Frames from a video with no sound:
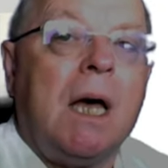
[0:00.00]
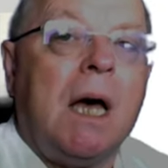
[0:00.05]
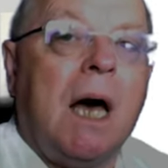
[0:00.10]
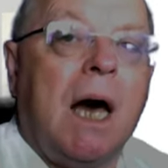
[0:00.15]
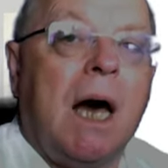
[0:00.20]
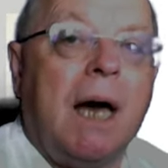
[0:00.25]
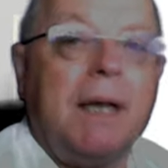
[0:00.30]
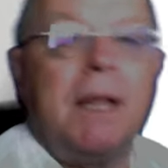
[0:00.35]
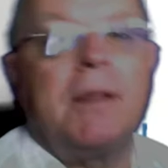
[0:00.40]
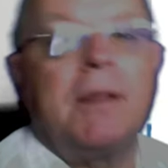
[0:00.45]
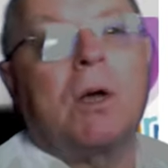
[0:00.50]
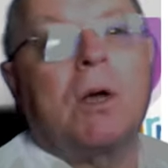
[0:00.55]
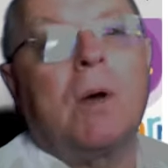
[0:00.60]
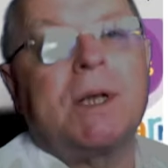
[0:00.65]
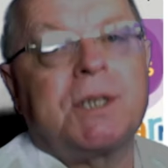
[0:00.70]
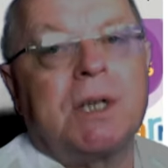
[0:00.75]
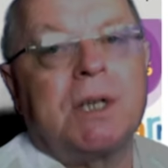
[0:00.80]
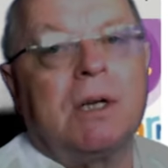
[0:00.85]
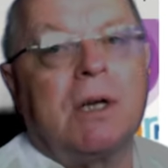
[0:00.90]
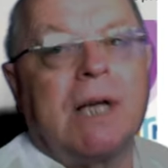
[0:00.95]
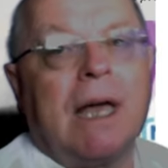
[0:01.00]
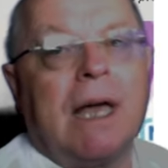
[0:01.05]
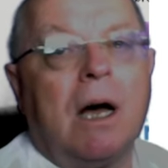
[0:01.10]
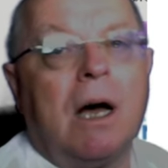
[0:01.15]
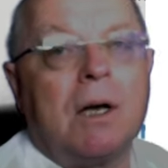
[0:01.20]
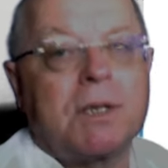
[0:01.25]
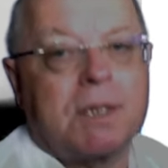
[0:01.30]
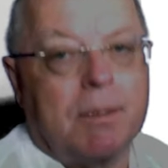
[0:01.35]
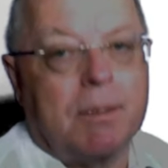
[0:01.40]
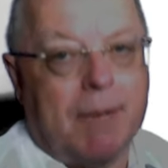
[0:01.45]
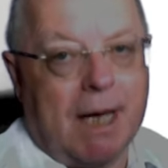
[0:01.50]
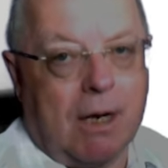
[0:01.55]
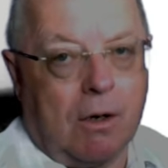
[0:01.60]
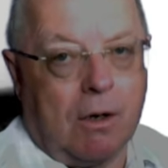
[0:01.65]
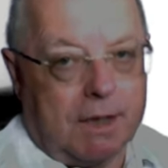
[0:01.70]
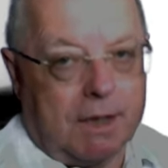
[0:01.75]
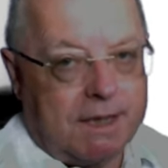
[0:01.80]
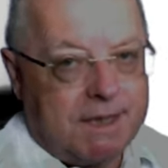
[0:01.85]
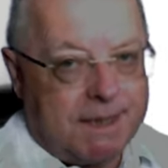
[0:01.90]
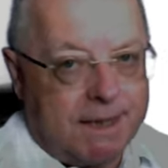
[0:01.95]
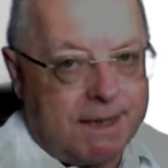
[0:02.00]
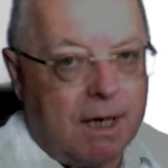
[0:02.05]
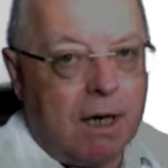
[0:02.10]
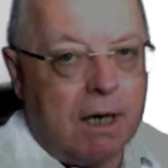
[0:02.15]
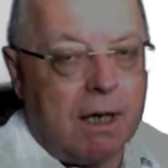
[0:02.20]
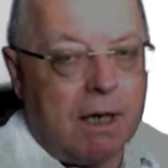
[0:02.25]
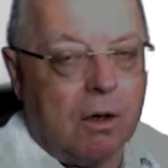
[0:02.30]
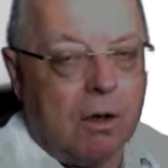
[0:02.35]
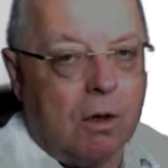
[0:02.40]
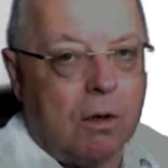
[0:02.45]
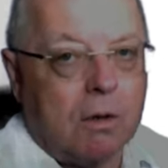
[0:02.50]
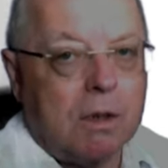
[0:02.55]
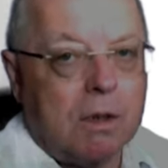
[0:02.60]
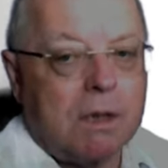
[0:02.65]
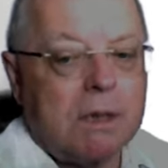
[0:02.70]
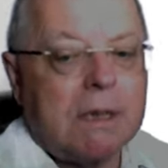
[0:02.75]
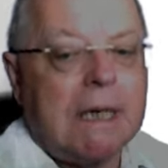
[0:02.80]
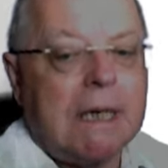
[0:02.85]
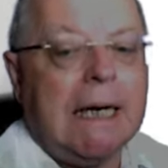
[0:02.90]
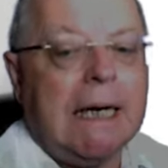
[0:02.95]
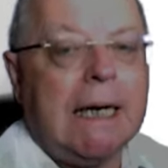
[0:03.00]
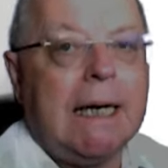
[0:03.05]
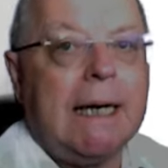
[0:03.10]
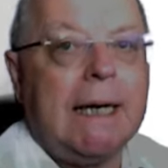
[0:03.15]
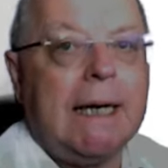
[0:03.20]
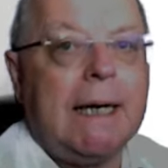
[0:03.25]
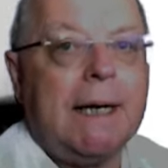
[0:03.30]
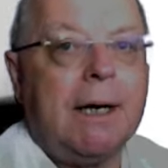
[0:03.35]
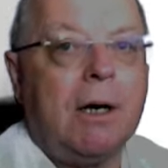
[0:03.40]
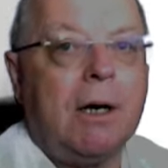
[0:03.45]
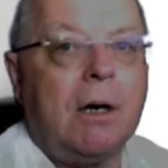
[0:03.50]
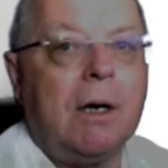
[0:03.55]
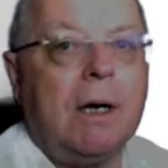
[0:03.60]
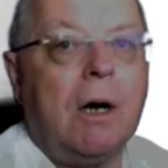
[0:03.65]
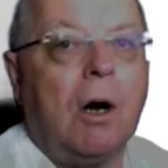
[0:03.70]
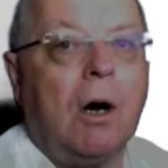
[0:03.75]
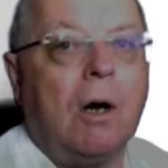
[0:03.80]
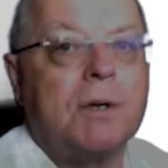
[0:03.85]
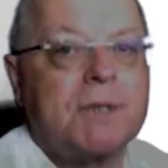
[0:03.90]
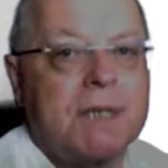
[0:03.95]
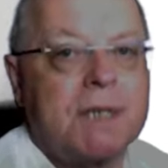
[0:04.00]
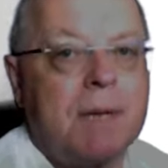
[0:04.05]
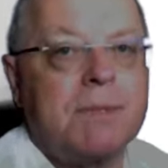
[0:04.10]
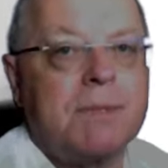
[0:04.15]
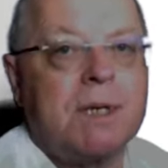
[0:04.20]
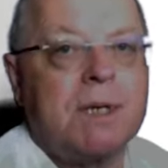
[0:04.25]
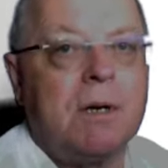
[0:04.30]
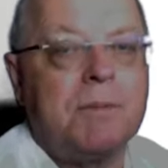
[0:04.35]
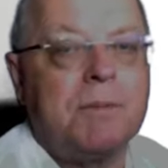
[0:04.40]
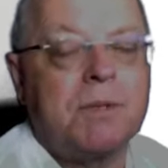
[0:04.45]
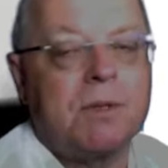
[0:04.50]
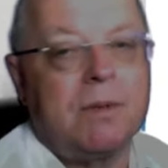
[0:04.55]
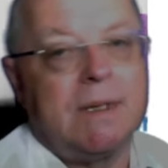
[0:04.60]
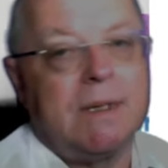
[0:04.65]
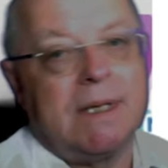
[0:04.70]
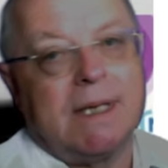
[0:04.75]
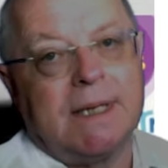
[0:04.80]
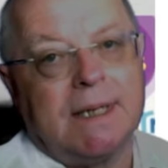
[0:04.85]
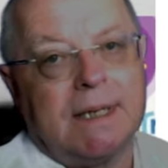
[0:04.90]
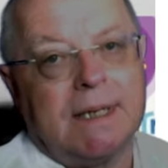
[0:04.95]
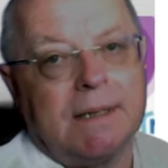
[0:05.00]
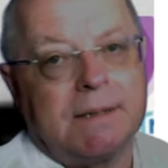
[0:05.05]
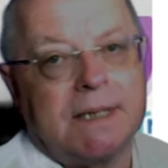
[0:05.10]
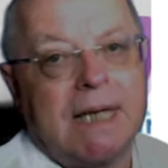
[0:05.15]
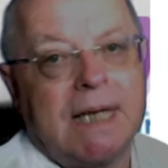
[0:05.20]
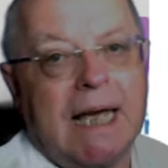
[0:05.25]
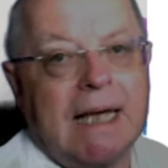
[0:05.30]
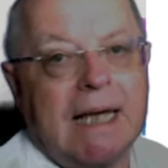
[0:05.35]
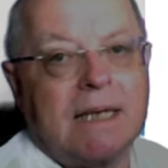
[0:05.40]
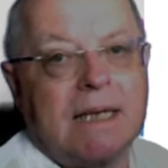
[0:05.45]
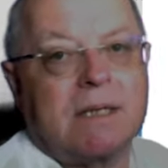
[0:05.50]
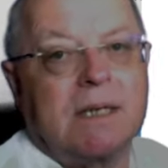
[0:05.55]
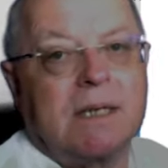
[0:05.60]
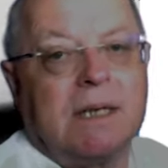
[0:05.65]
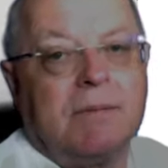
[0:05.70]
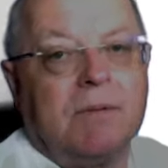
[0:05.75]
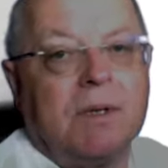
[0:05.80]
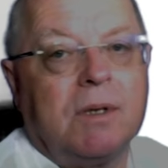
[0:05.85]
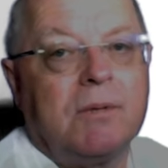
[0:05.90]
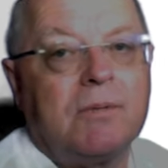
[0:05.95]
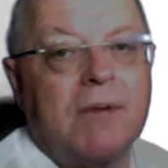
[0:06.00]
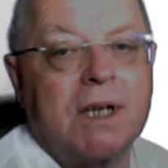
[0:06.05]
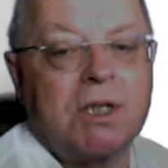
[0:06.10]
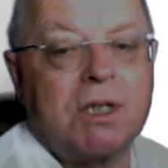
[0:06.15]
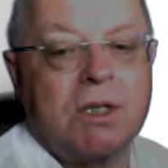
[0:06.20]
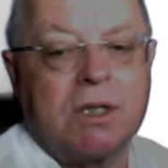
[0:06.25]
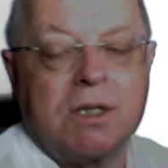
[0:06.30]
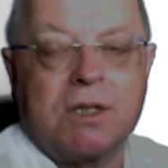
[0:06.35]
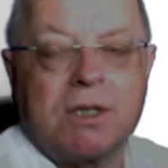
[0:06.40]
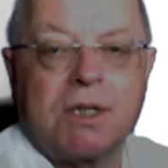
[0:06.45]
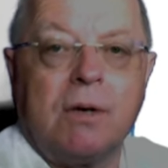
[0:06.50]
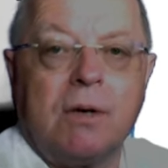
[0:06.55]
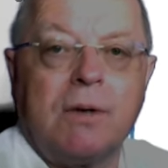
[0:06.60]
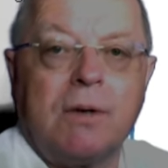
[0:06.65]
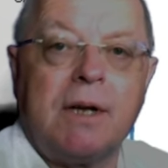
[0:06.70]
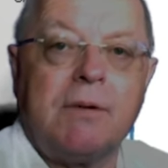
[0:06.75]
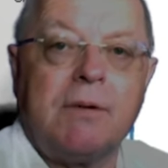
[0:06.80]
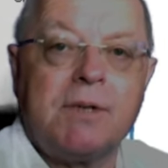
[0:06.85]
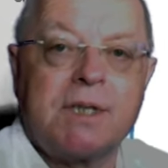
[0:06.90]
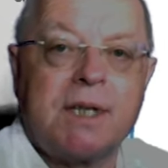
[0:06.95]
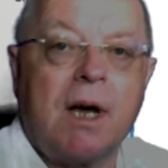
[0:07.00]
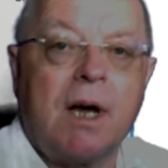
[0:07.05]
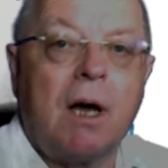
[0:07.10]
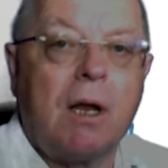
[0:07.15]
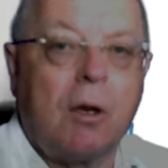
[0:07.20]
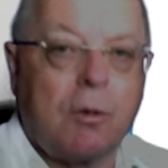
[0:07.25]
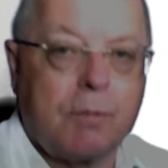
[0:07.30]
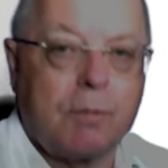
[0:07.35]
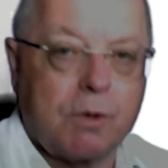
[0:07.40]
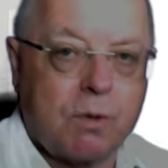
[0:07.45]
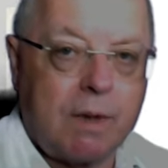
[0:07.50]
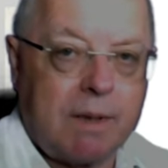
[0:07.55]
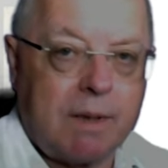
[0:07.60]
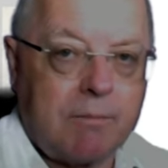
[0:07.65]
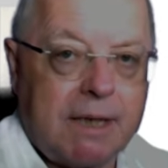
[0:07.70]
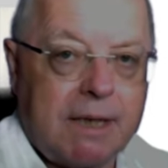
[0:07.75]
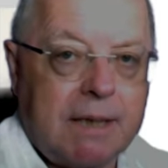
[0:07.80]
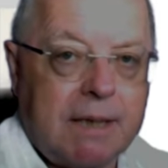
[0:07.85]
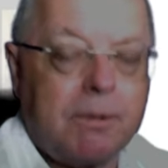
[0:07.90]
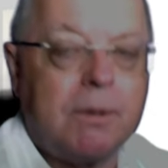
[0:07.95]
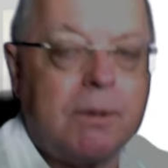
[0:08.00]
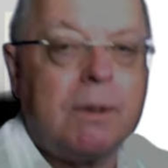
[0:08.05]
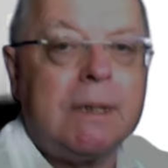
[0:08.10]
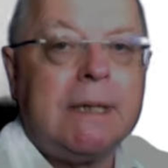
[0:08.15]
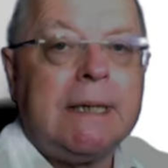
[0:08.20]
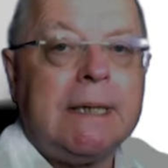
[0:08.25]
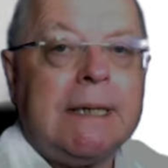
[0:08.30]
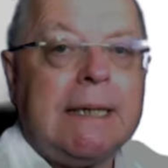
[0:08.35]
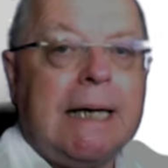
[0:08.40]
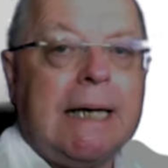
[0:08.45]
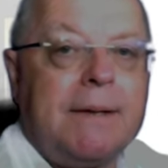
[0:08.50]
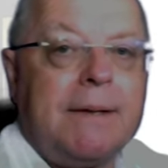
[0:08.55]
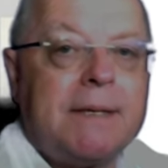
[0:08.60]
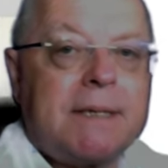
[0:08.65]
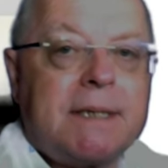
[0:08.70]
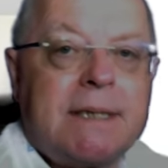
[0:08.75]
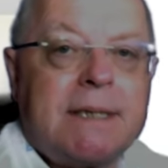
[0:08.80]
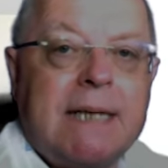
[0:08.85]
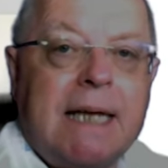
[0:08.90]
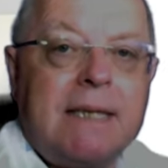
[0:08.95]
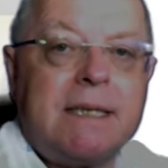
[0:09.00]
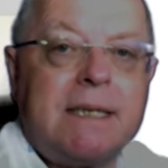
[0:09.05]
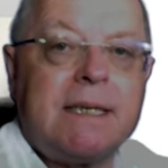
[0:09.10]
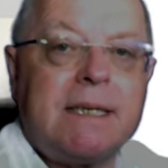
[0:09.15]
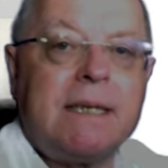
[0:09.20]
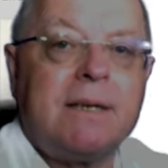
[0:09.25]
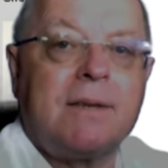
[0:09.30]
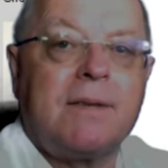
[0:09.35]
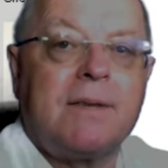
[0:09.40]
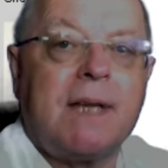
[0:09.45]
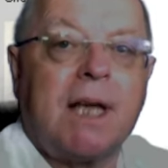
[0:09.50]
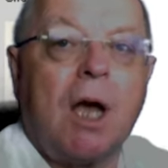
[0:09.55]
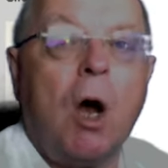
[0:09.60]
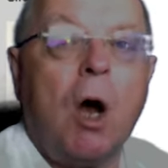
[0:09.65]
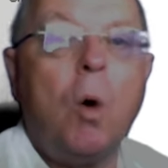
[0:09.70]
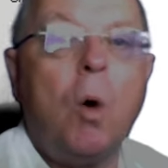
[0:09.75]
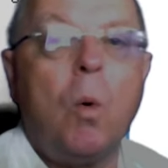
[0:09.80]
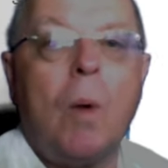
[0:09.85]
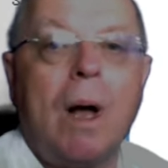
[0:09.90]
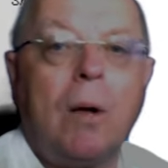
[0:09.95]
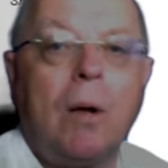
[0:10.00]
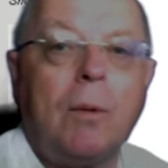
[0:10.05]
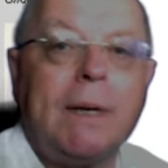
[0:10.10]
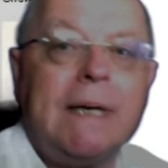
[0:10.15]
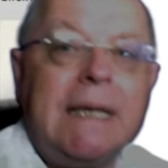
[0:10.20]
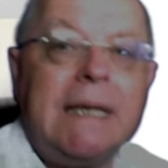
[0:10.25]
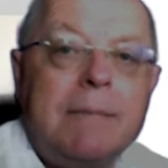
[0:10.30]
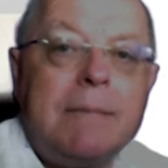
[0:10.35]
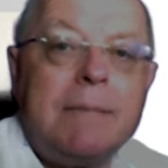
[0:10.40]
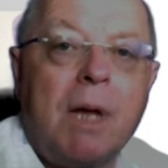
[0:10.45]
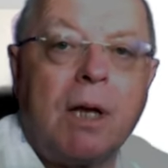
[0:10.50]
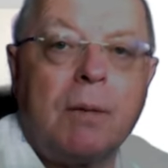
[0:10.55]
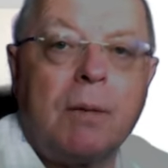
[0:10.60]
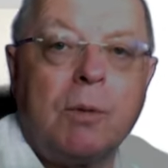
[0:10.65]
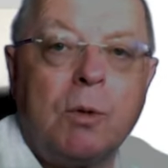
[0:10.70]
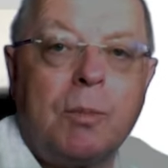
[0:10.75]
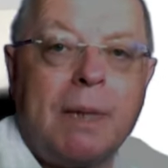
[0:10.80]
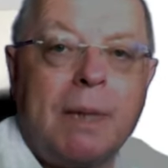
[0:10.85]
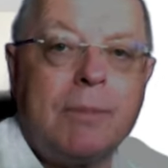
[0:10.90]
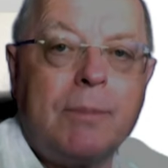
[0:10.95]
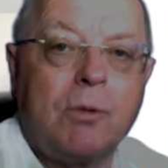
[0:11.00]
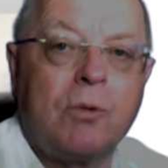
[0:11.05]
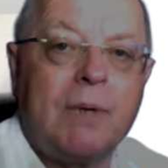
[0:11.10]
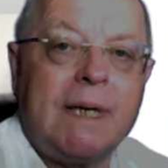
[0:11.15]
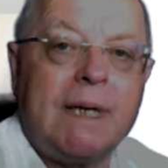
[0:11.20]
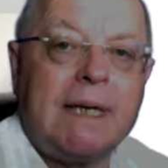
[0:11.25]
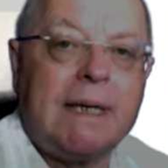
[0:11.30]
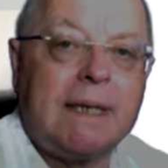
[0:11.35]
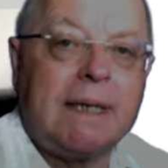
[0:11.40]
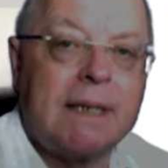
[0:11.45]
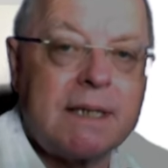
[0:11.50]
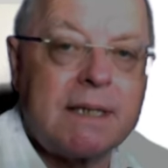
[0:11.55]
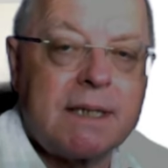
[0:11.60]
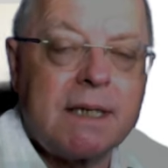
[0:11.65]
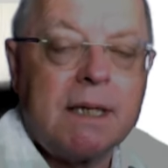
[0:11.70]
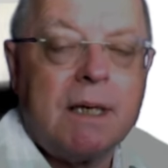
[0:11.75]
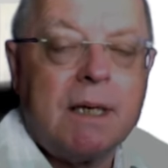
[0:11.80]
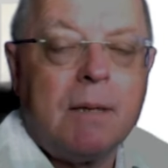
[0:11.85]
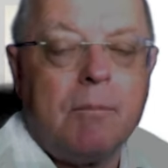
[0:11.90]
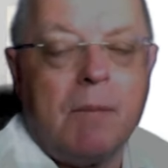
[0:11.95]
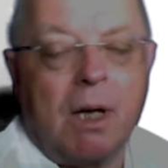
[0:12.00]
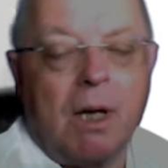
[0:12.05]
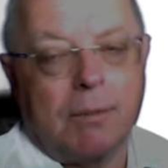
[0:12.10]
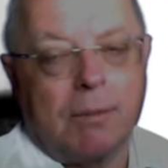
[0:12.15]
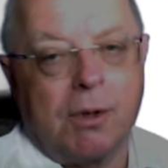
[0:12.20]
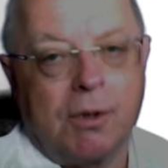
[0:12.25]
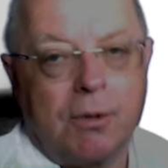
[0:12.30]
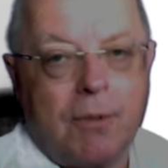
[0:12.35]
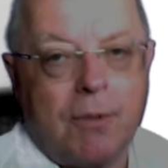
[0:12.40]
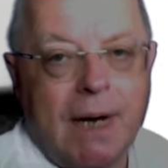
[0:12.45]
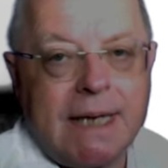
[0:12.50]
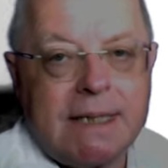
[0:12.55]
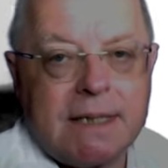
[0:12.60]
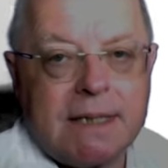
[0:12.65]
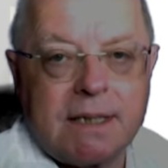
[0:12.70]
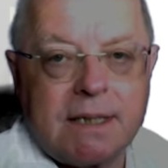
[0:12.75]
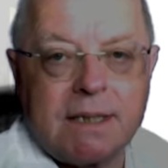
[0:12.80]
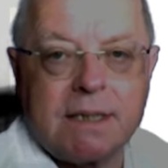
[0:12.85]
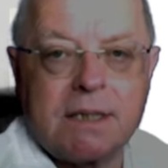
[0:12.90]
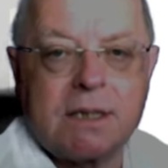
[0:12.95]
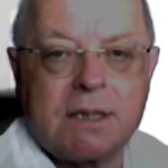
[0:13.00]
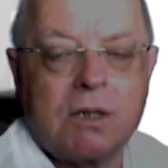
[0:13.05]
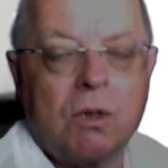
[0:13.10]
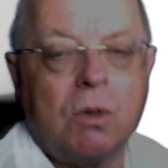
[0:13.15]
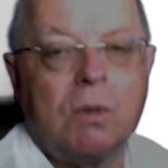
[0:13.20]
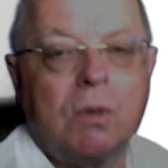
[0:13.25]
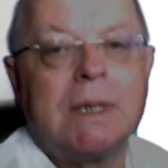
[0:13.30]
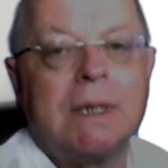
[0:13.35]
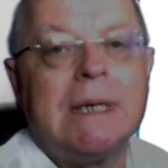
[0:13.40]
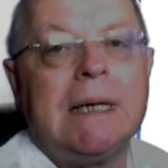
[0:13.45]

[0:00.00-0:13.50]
Another question I get asked about a lot is dialogue. Sometimes within a text, even in fiction and so on, there is dialogue between people, and there's a tendency to think, oh well, we need multiple people reading this, multiple narrators as it's called.